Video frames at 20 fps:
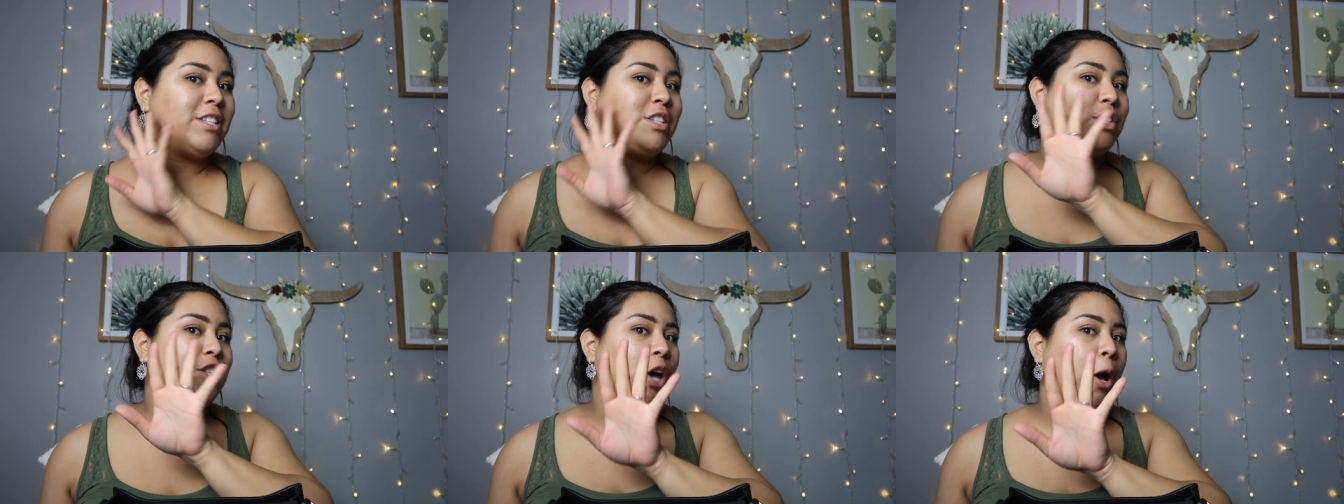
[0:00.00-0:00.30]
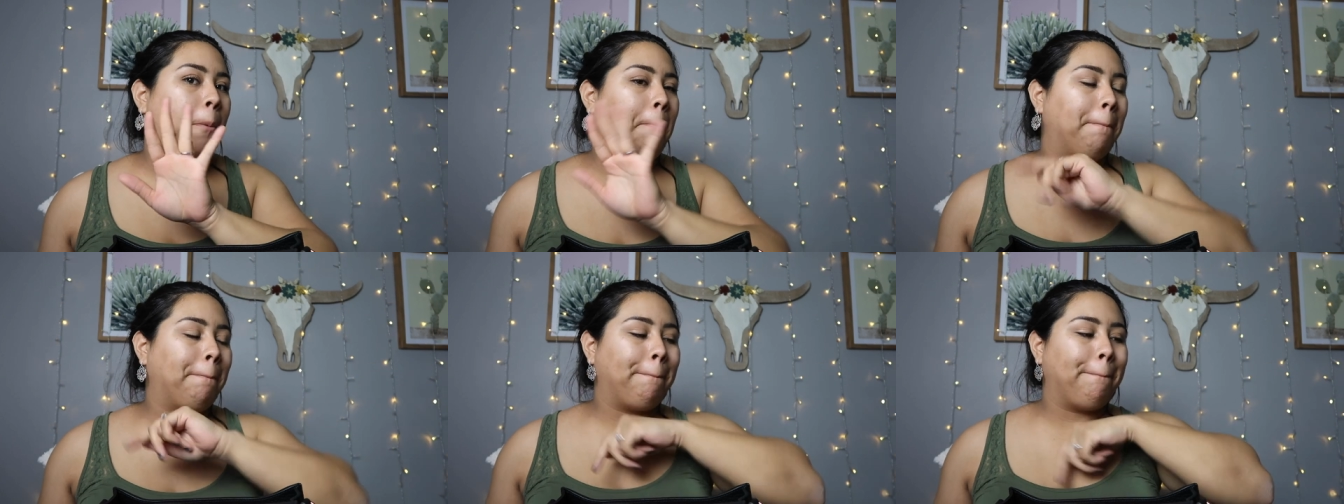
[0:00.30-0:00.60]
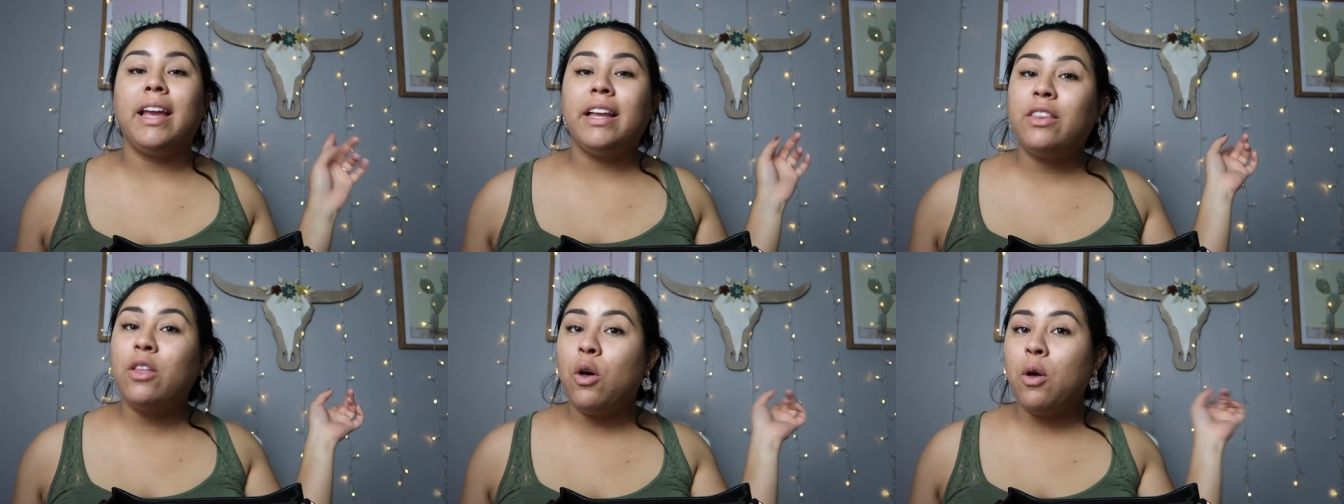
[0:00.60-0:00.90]
So I
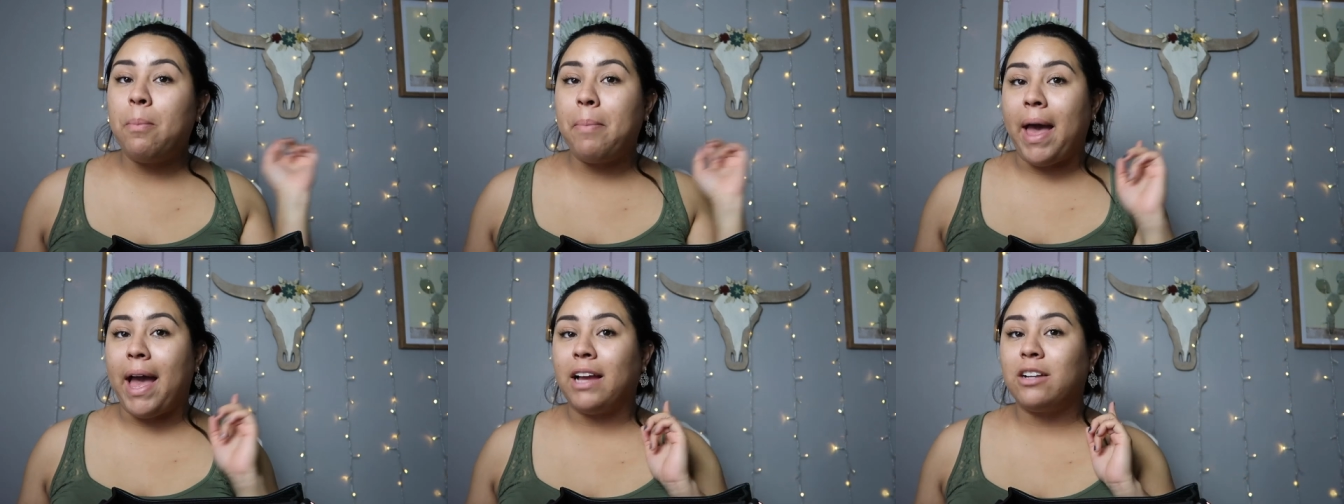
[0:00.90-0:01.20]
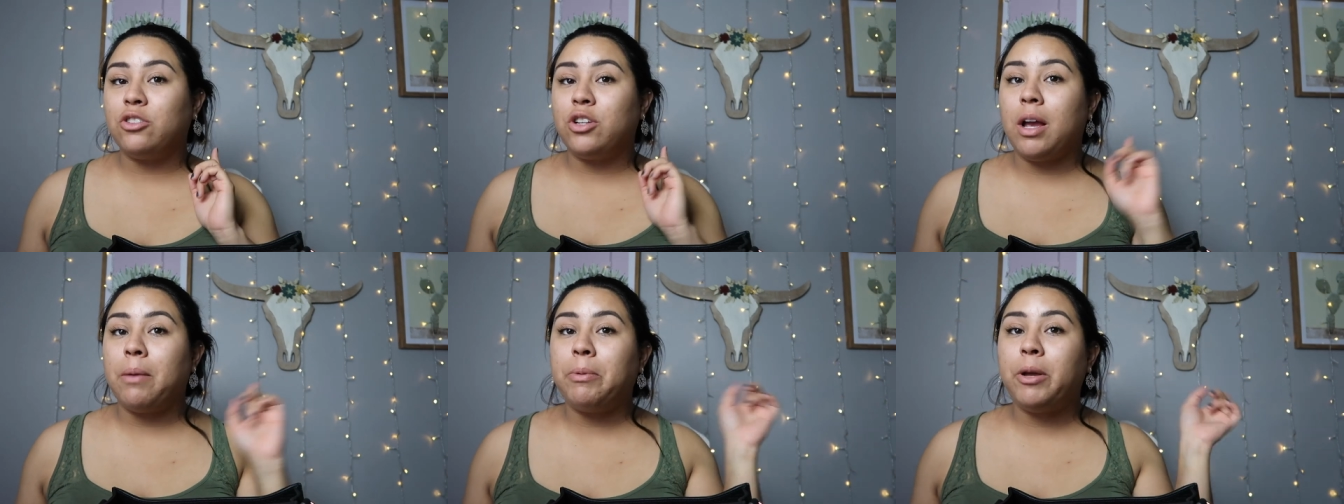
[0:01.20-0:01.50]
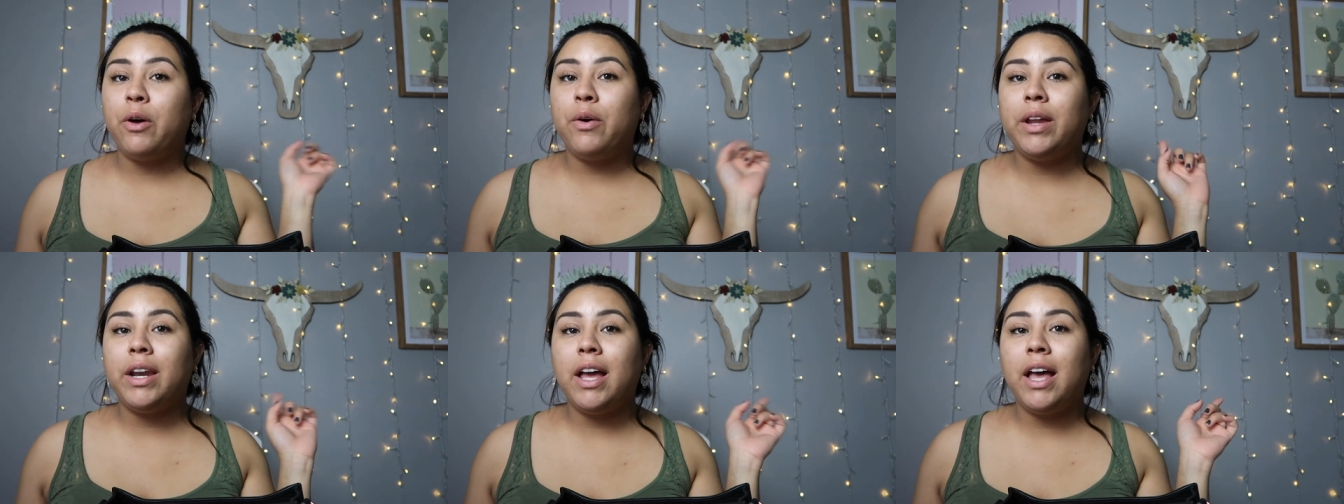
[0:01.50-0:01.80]
like the whole backdrop
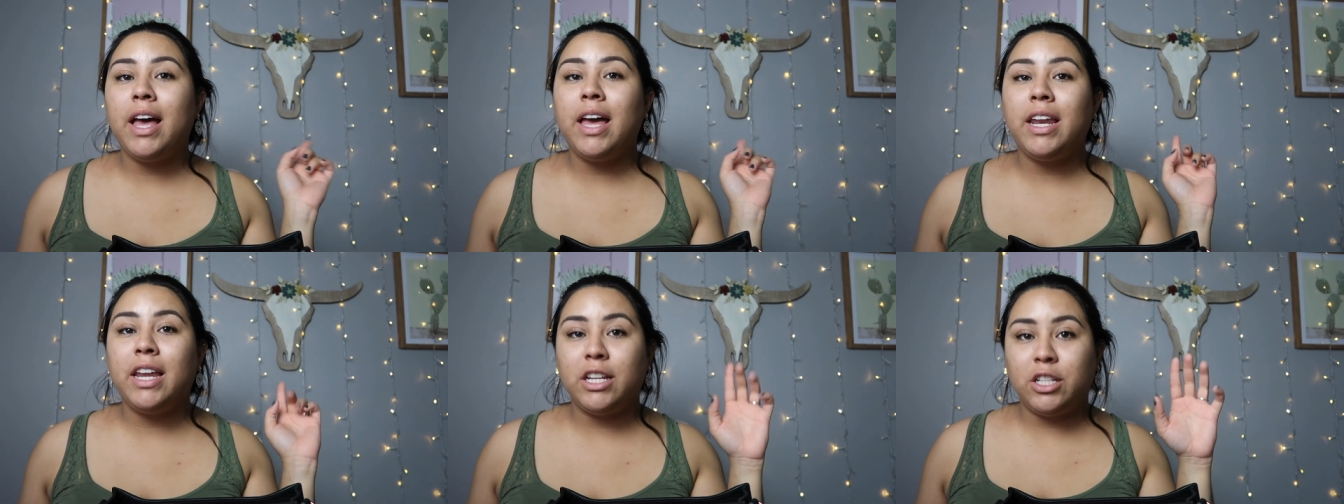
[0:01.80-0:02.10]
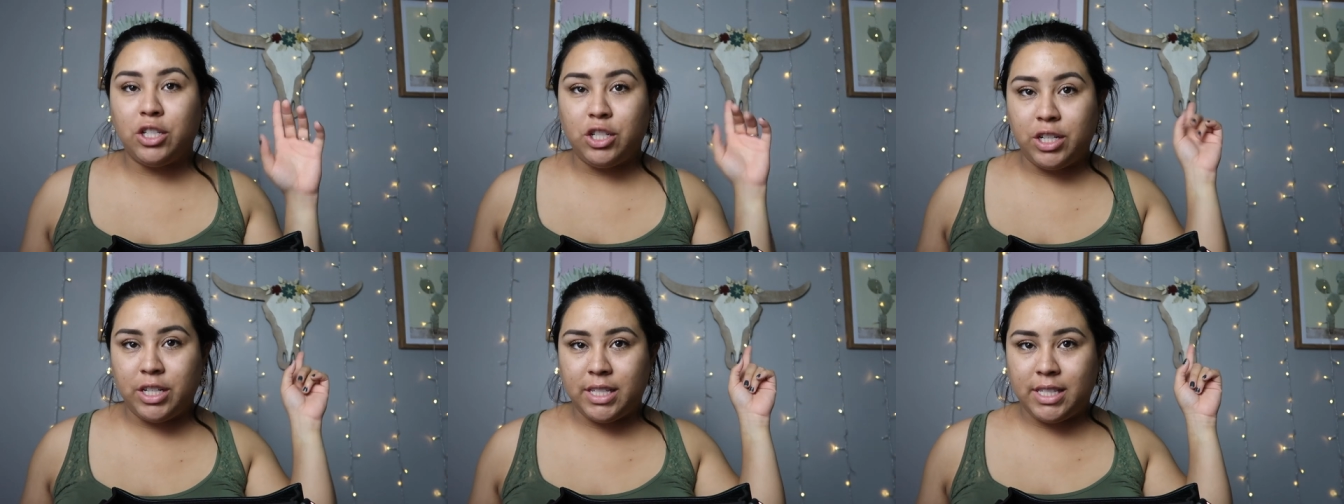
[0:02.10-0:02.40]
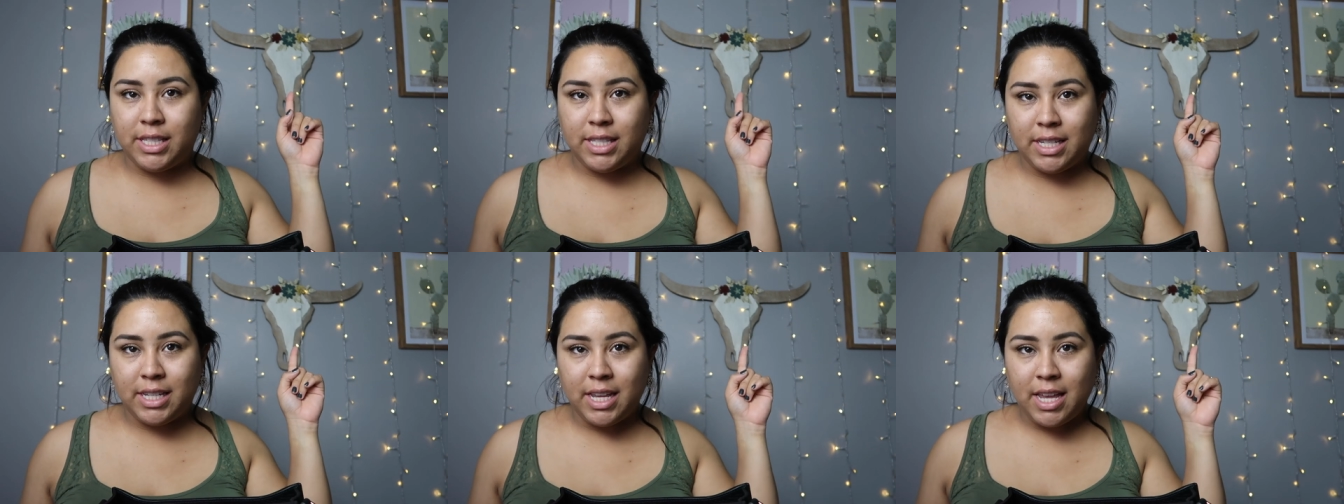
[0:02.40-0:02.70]
going on. It's
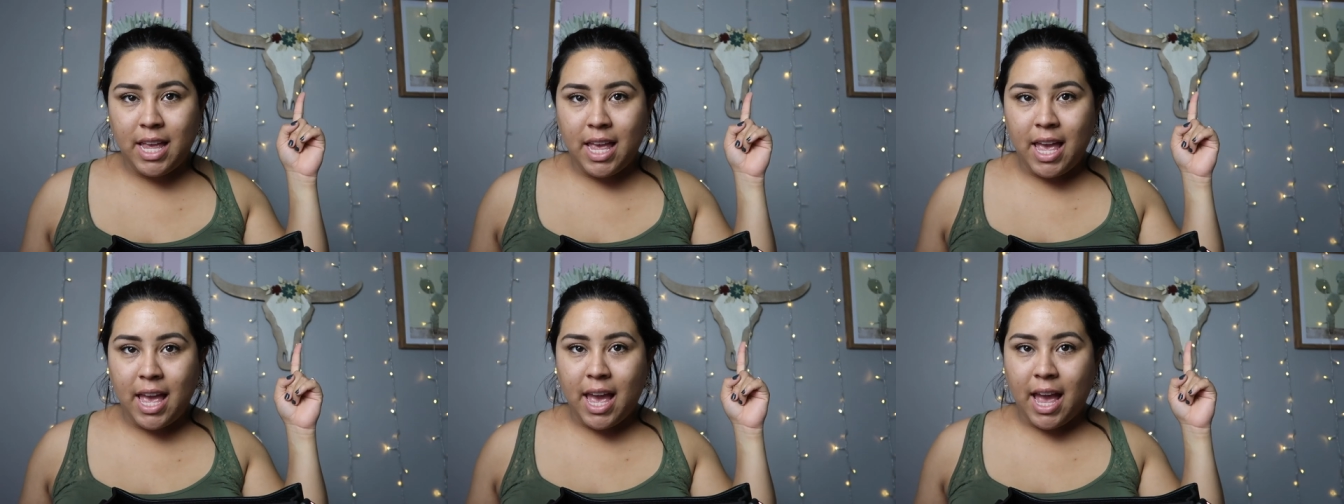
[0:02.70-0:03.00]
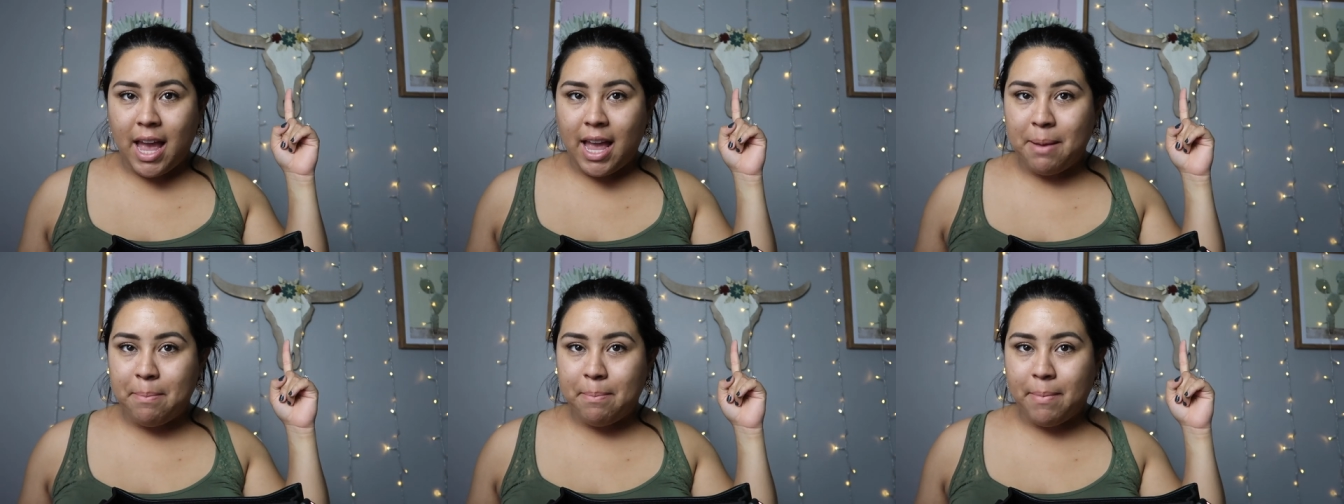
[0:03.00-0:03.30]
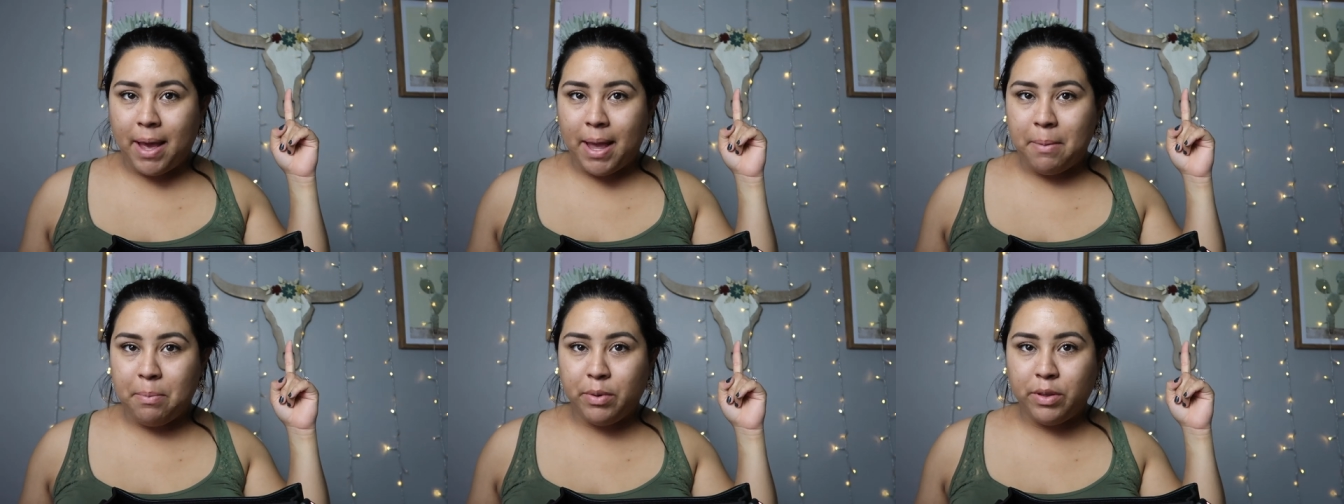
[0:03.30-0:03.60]
just, I
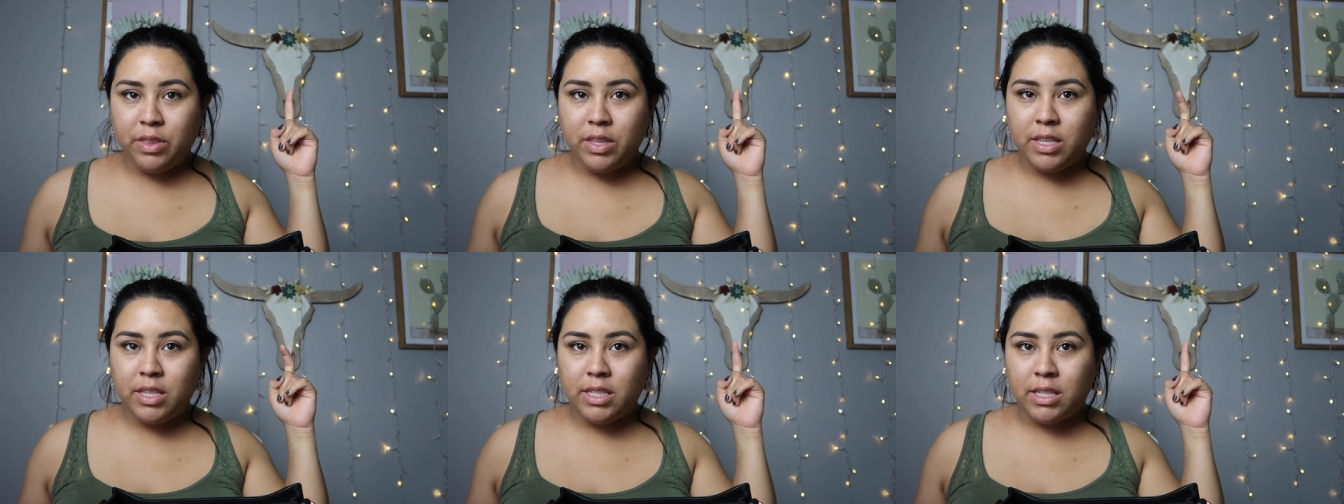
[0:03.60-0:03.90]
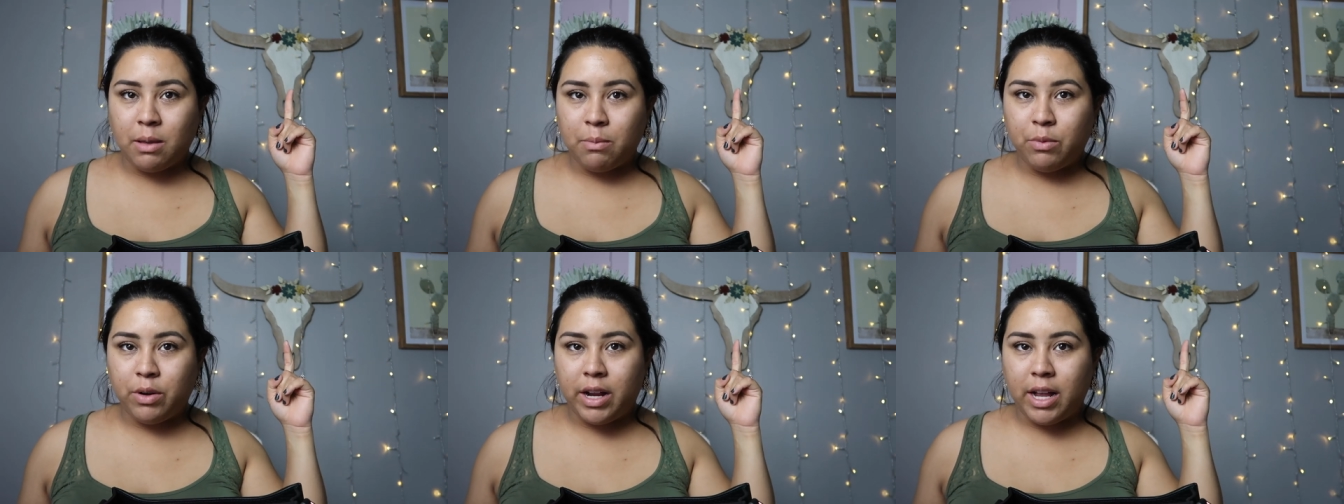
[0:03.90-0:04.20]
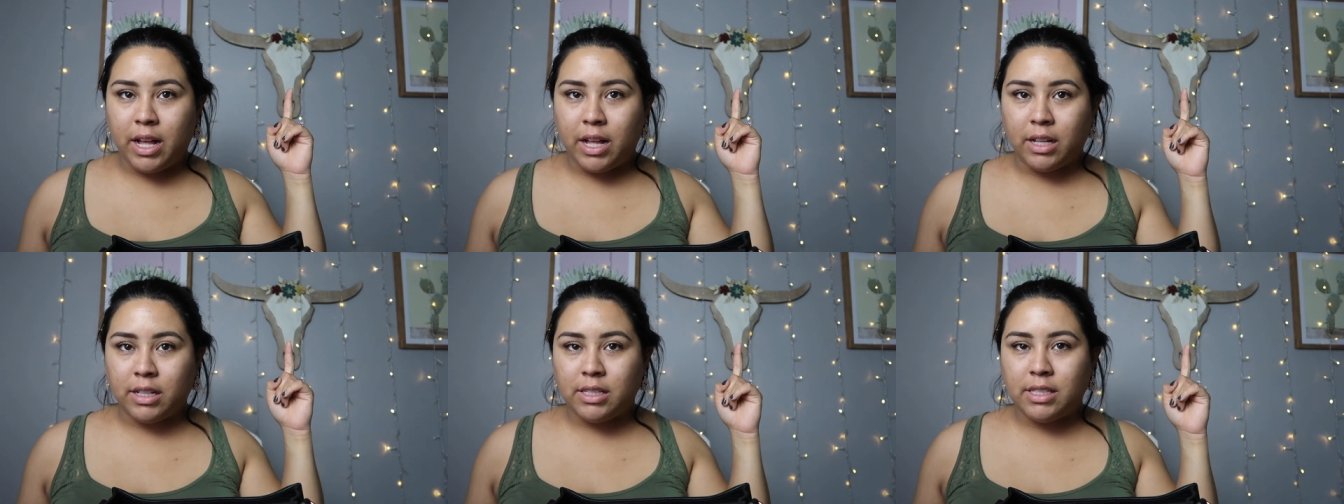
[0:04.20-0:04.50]
might put this somewhere
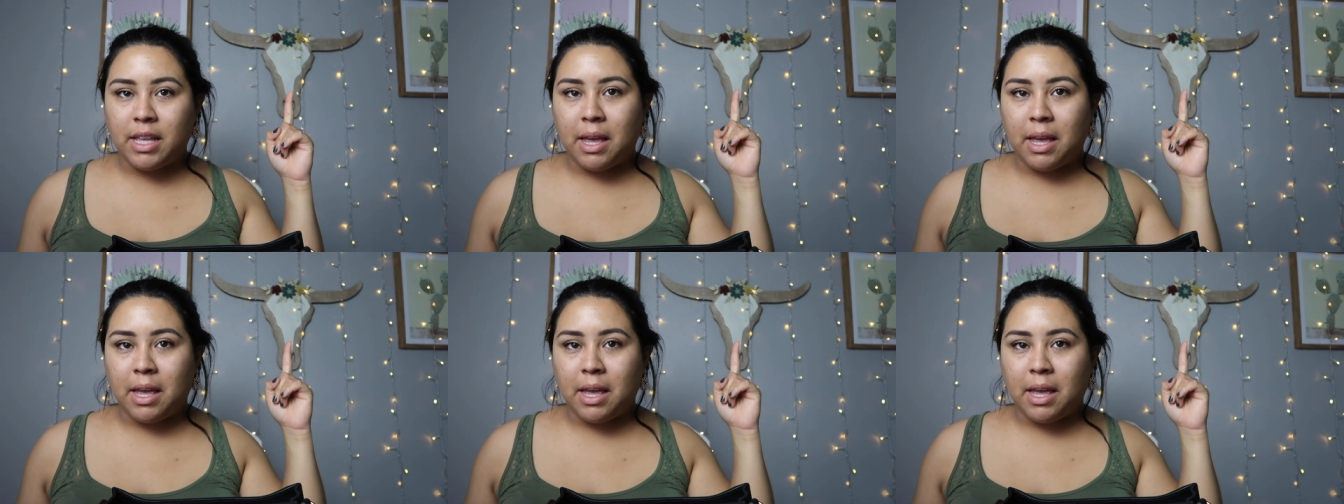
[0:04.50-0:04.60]
else.